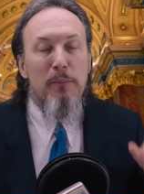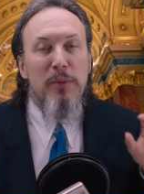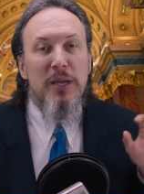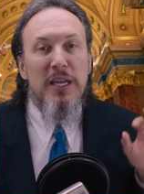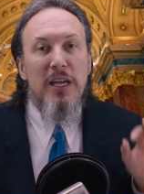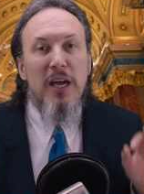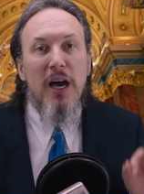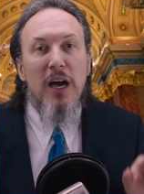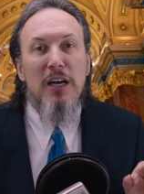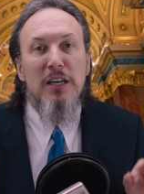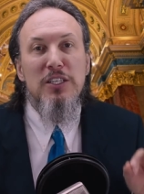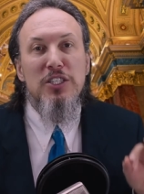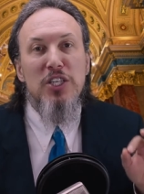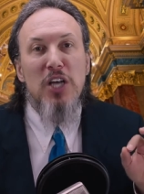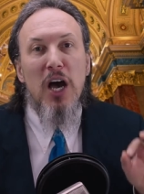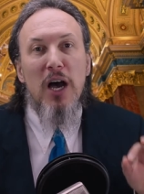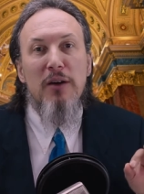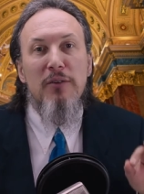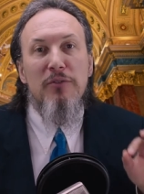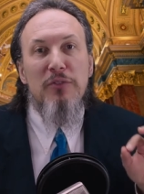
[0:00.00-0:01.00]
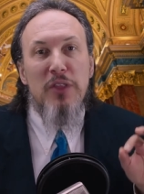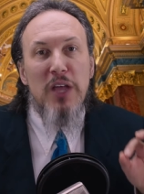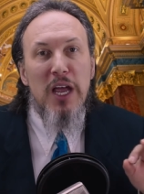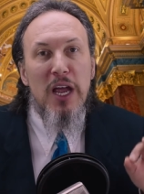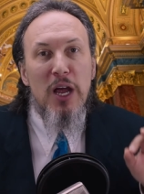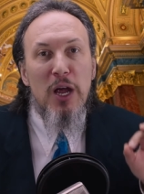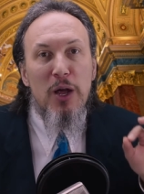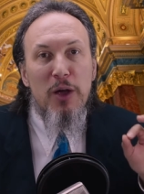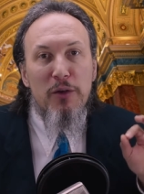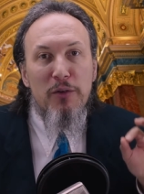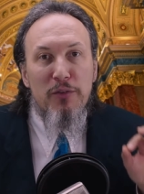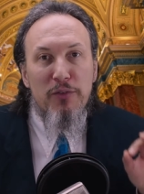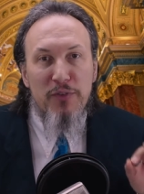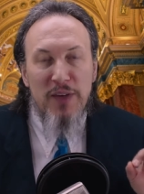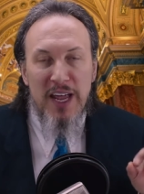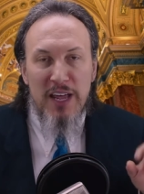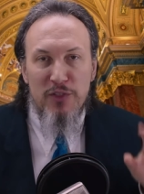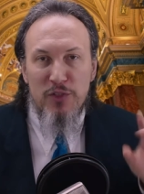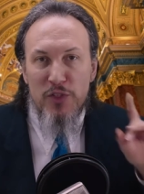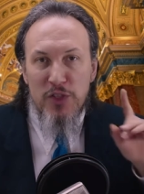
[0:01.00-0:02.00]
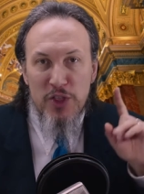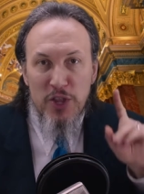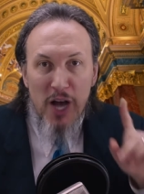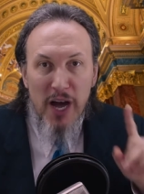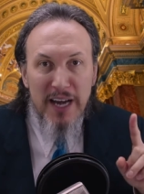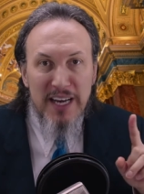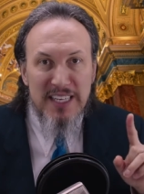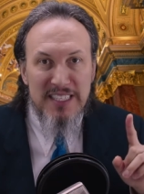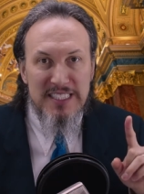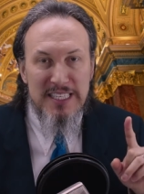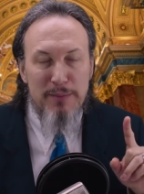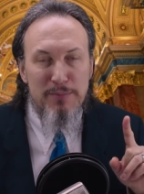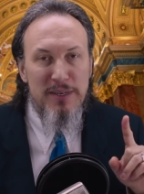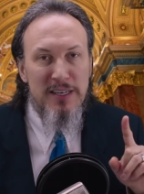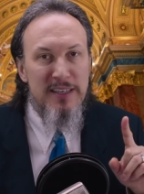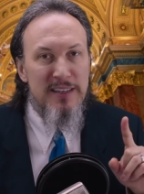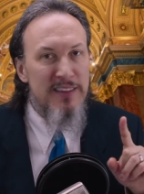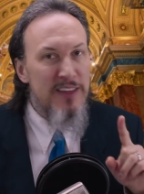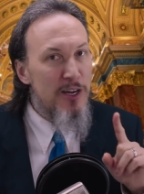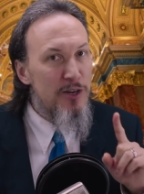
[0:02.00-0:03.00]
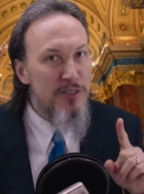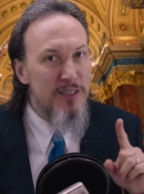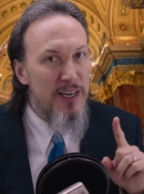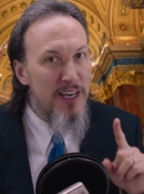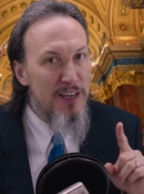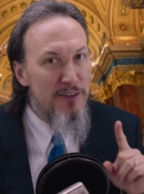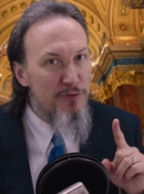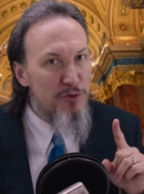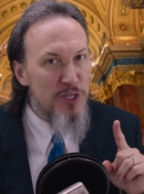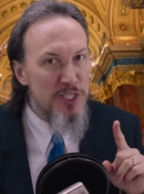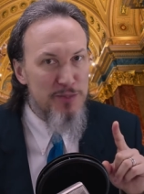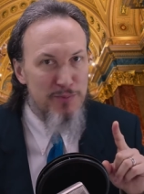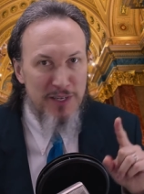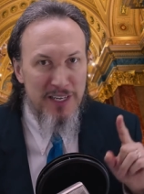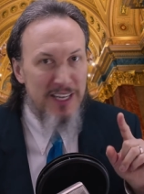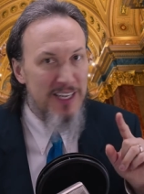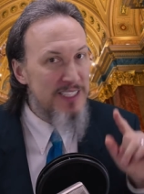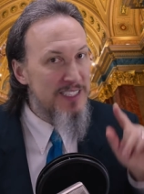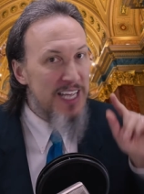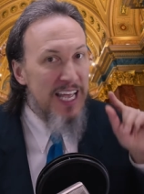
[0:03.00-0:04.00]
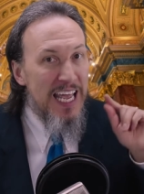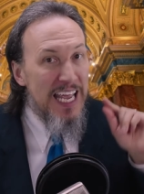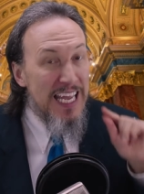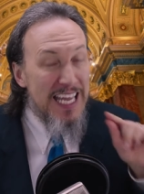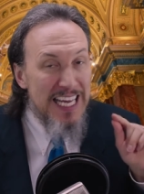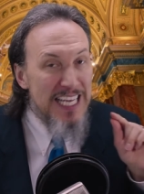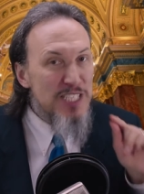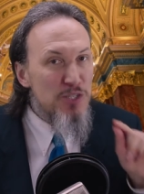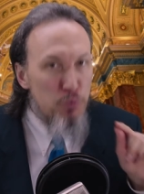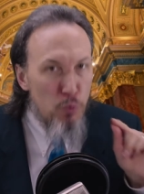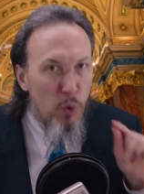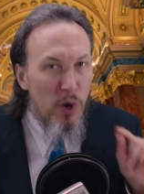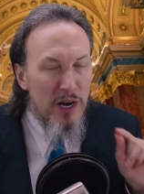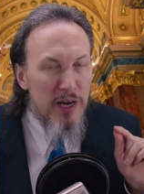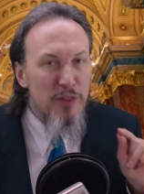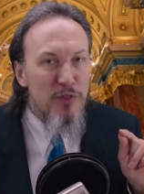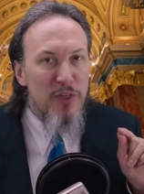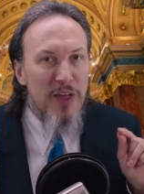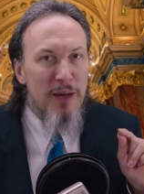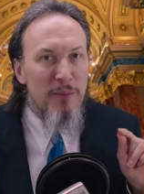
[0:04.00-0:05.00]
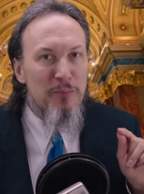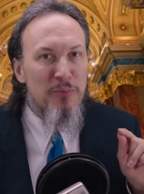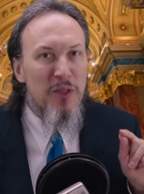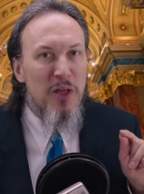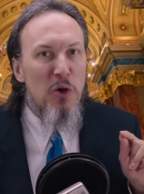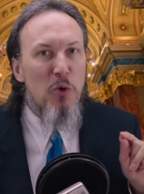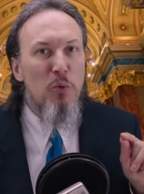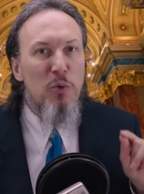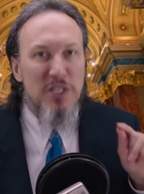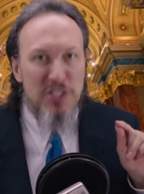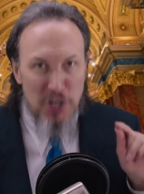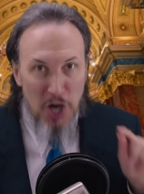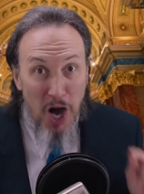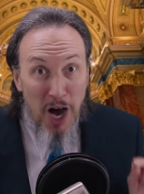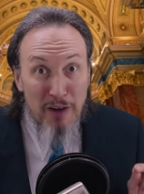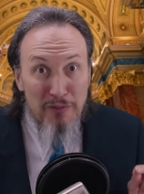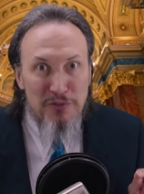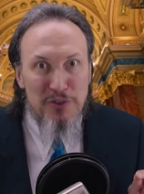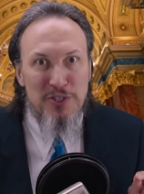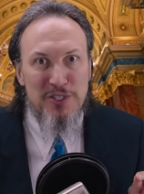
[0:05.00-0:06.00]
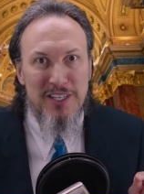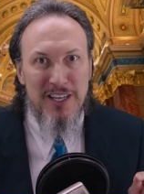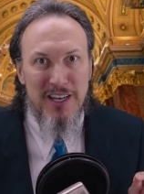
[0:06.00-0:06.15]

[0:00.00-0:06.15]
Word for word: because of their faith, not accepting their deliverance, because each one of them was offered